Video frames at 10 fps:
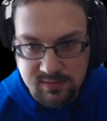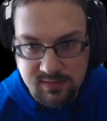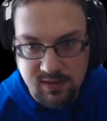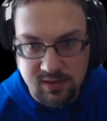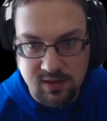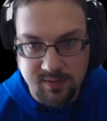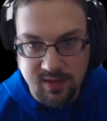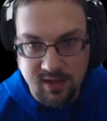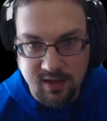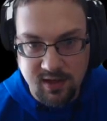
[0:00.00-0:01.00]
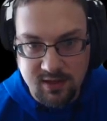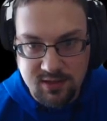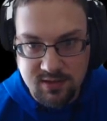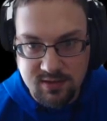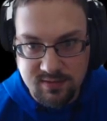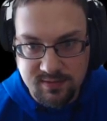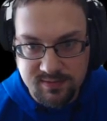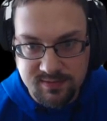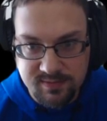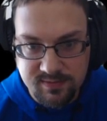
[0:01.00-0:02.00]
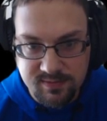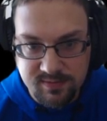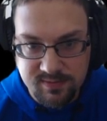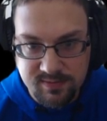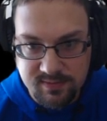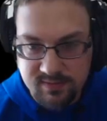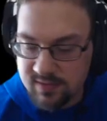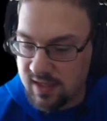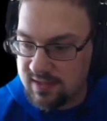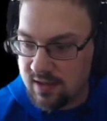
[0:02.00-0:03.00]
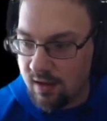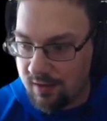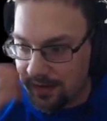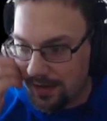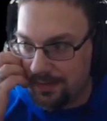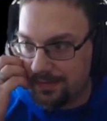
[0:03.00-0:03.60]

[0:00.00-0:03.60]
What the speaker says: Oh my gosh. That's ugly.